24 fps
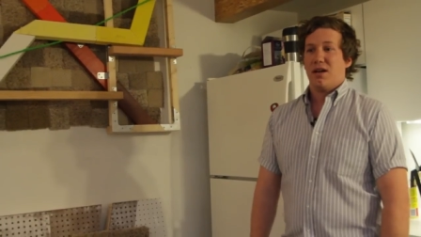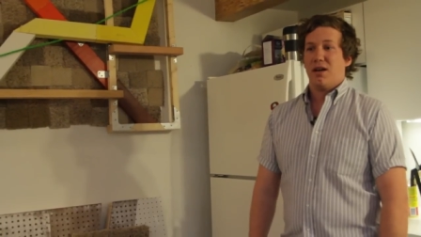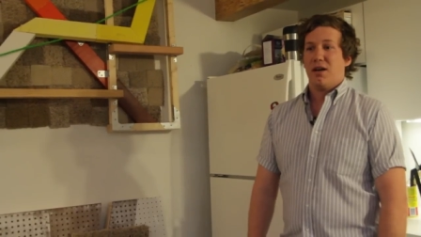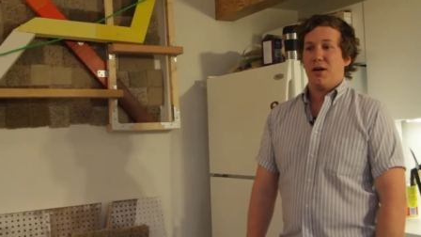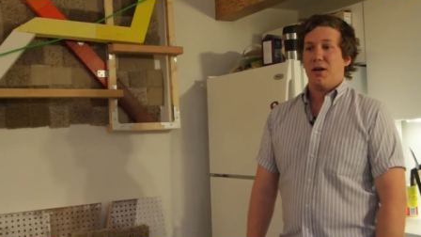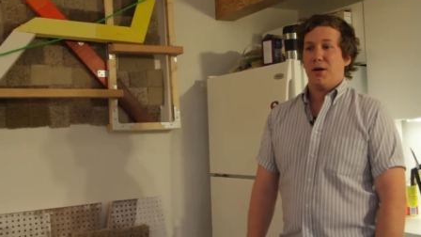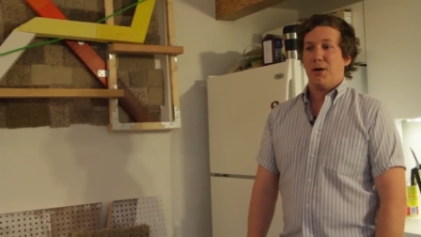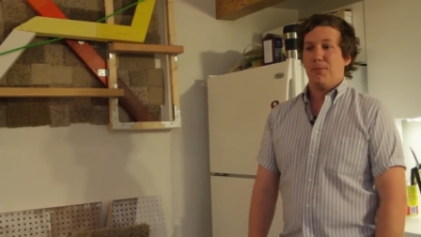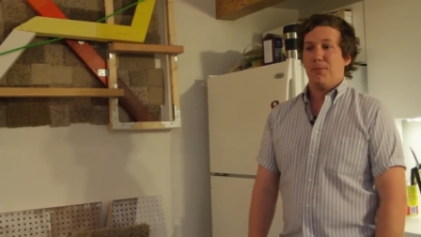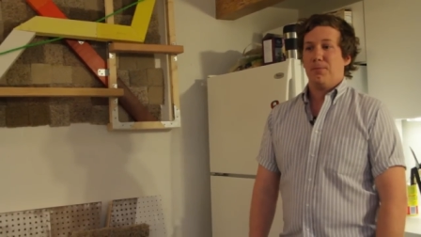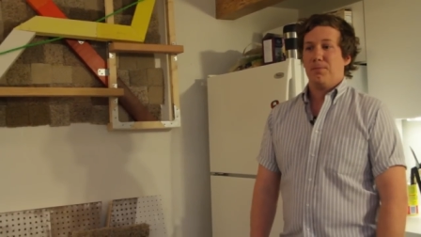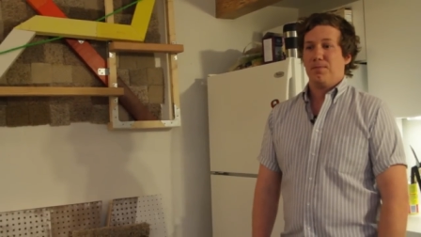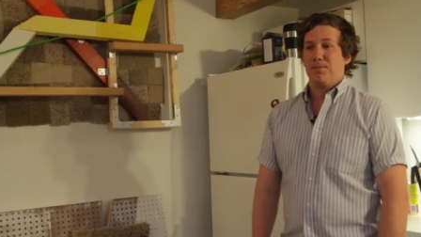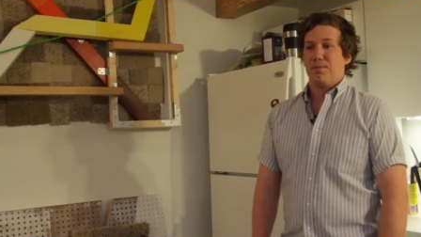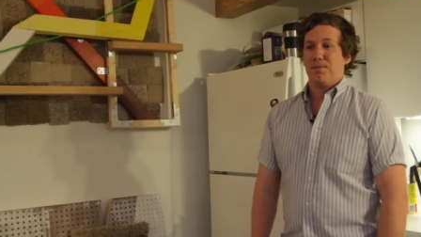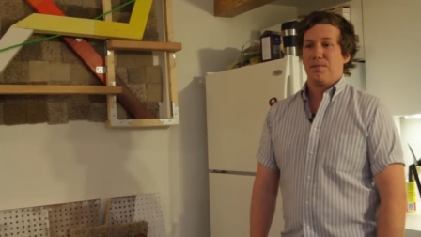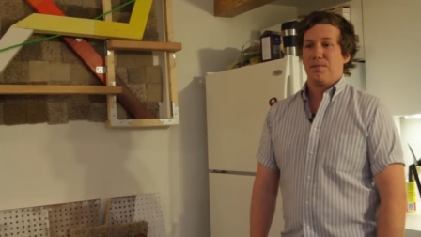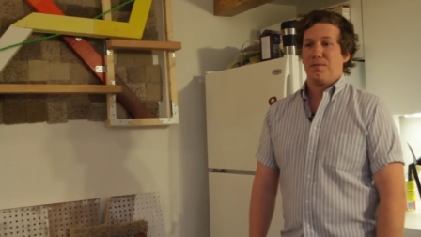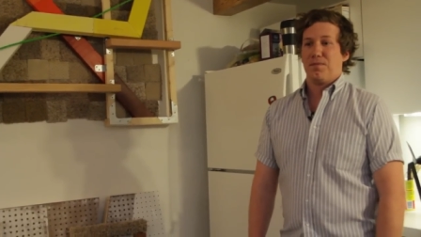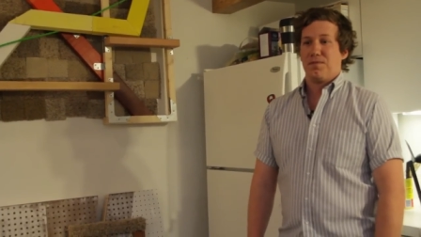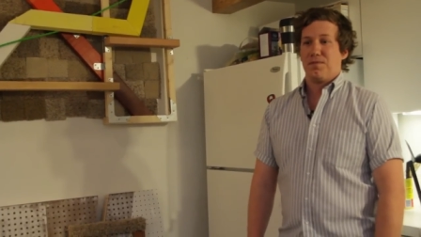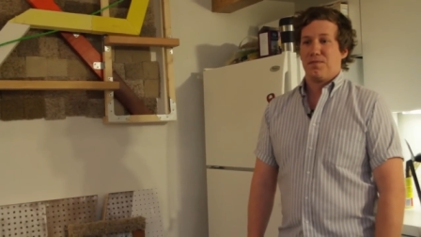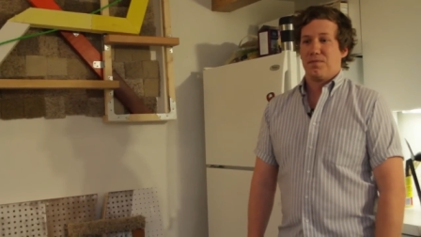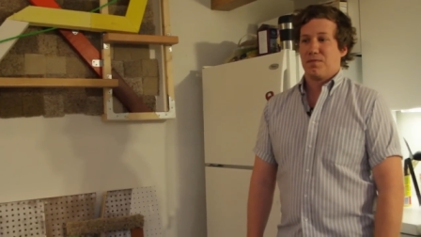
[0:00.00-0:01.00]
Um,
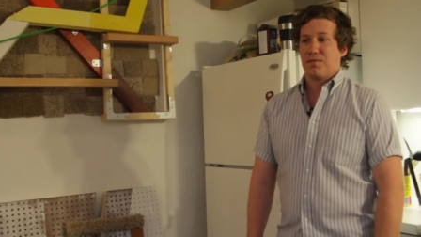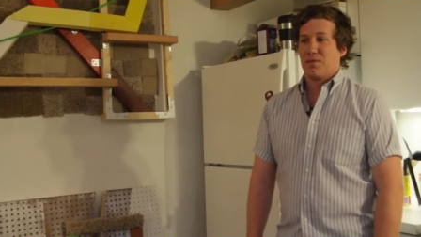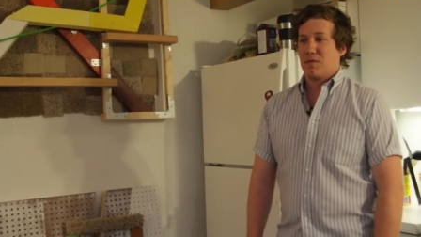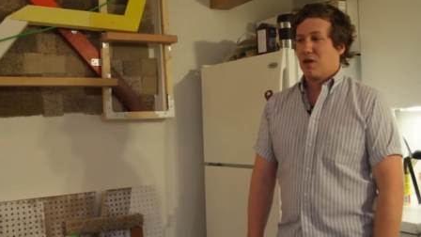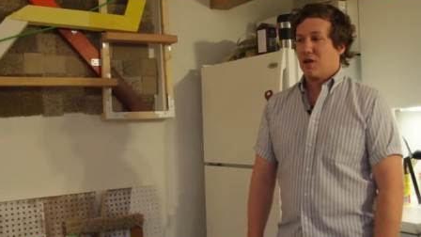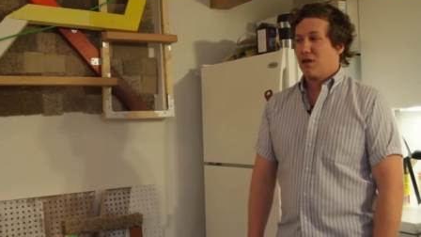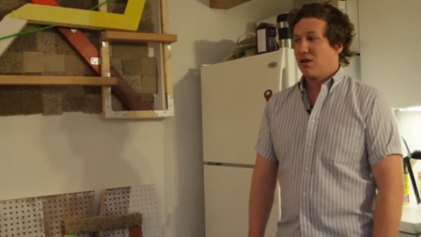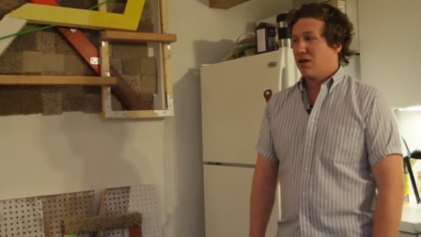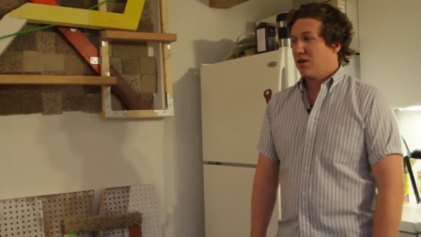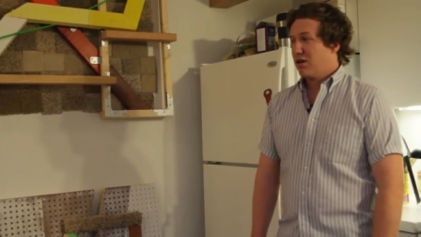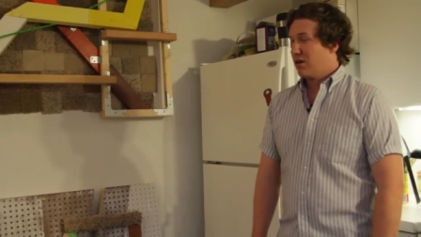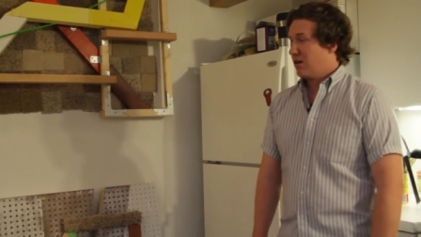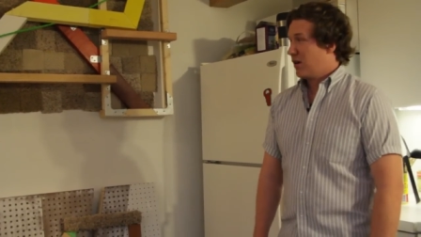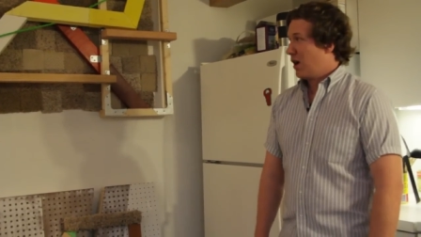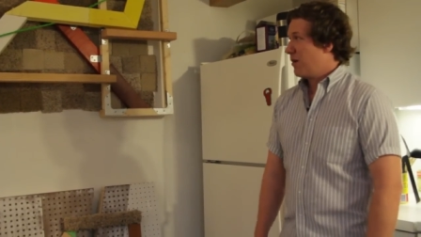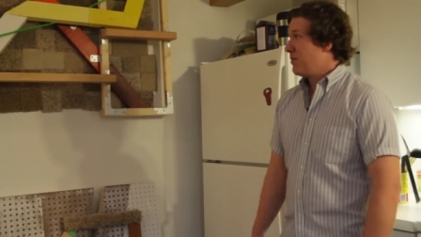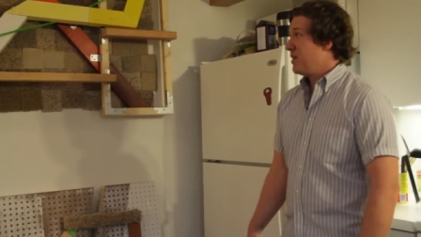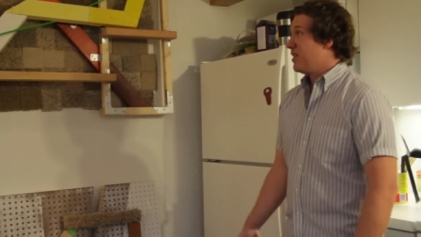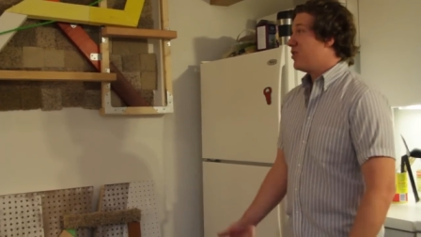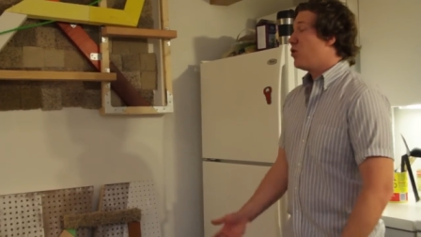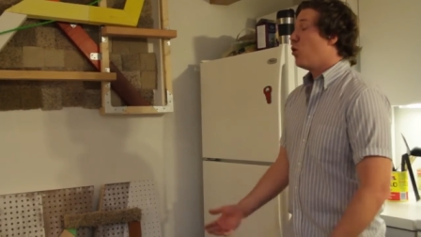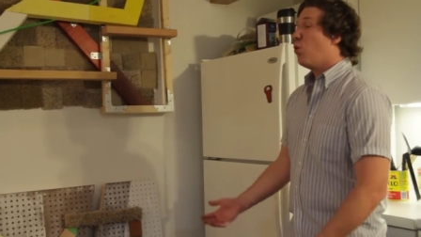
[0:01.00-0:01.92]
I mean,